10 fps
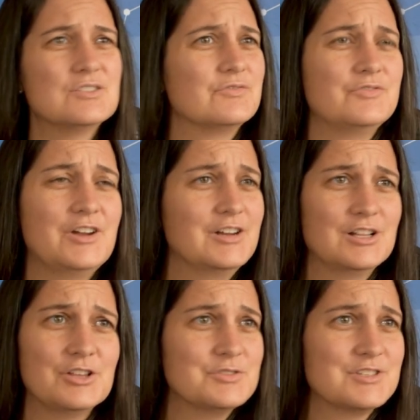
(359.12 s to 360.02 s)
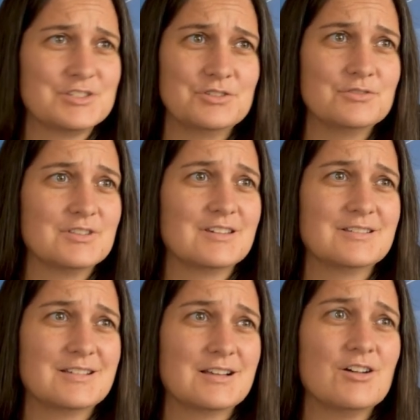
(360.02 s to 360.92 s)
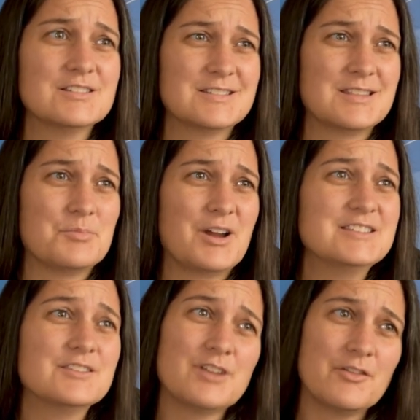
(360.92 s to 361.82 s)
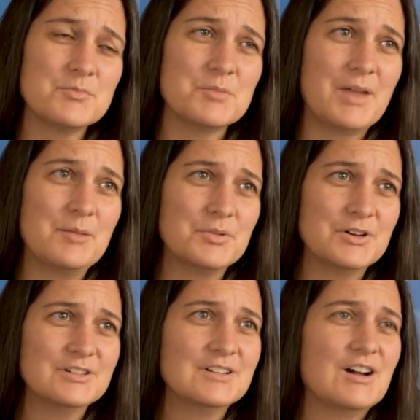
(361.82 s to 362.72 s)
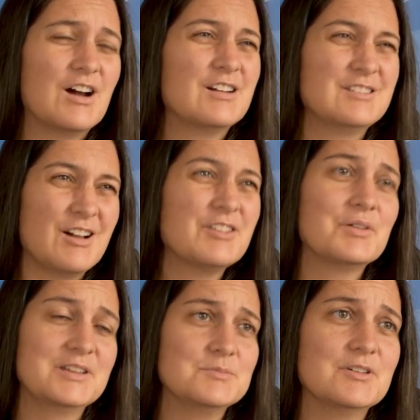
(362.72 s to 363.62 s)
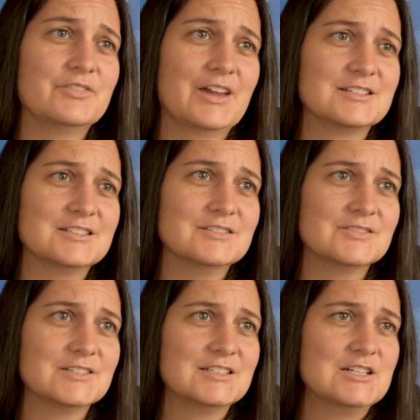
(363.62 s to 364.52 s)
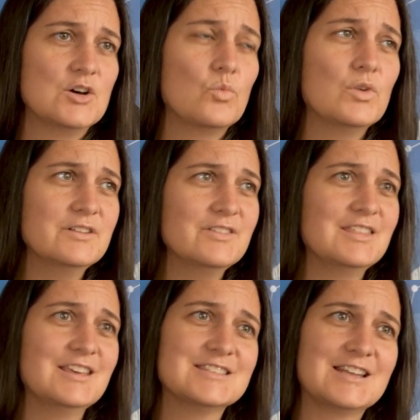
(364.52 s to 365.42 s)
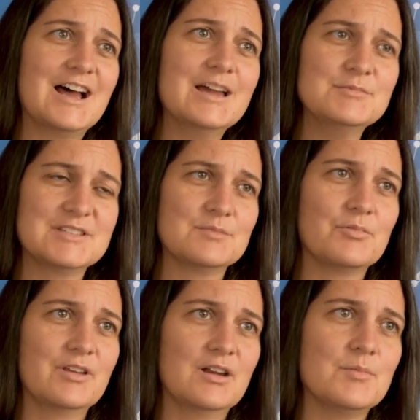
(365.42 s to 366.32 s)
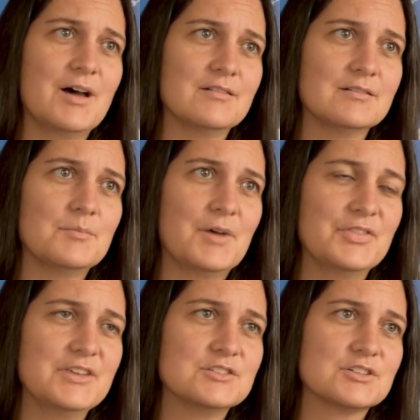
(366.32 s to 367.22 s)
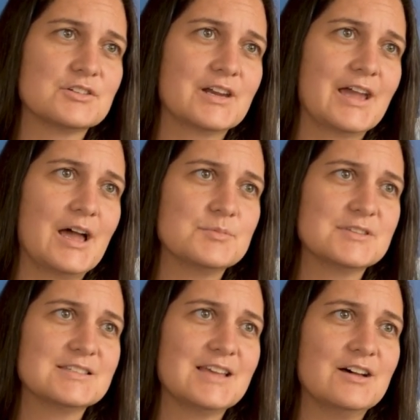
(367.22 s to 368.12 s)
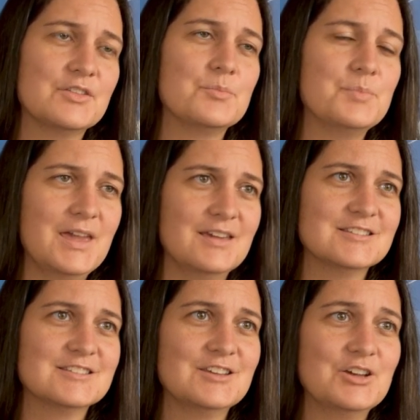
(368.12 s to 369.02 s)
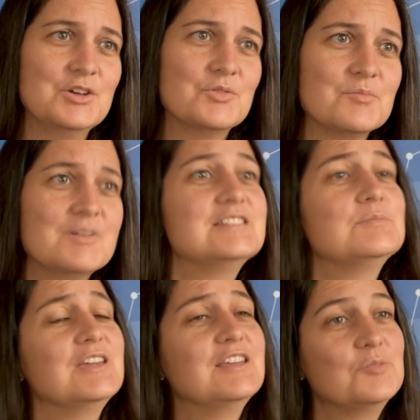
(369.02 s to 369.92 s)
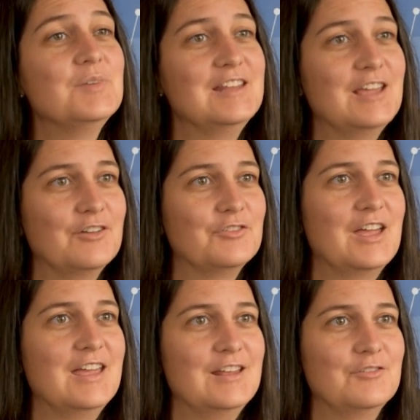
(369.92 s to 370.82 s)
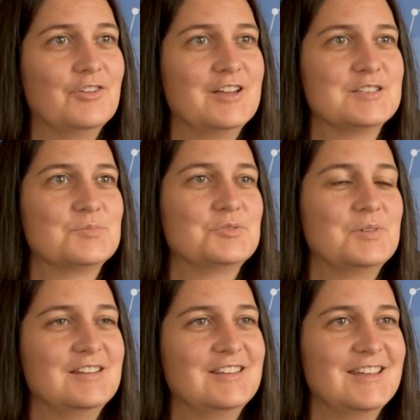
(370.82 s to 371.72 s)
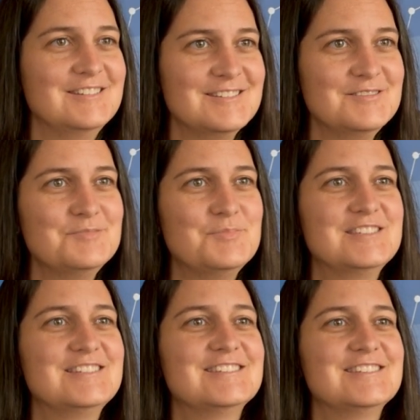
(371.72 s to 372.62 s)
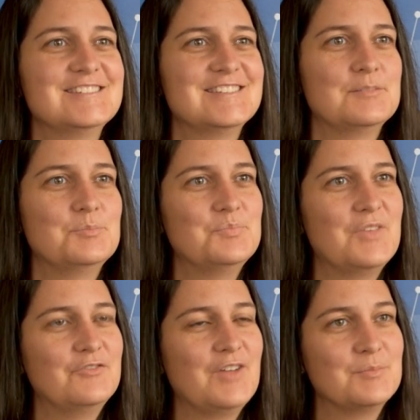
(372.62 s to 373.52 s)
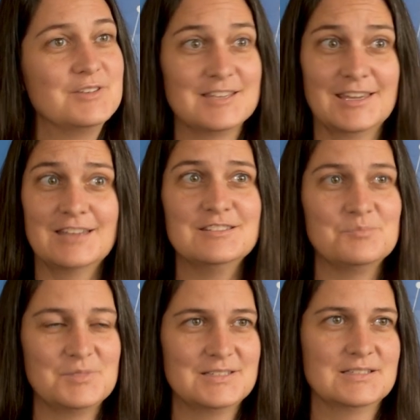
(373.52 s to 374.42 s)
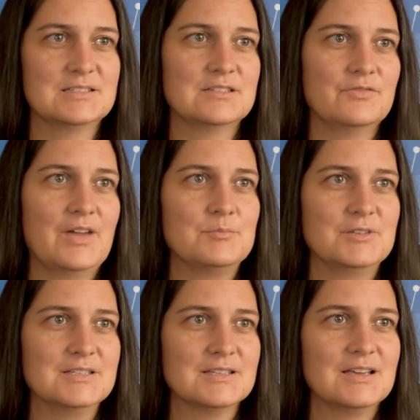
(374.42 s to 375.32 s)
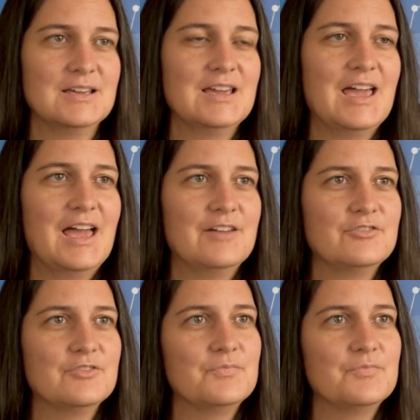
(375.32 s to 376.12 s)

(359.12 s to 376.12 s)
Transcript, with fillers: very close to the cost, the price of government paper, are not going effective. One of the things that I'm disappointed about about the interest rate caps is how the banks, who are meant to be intermediating funds between Kenyan businesses and, and families and Kenyan businesses and families, have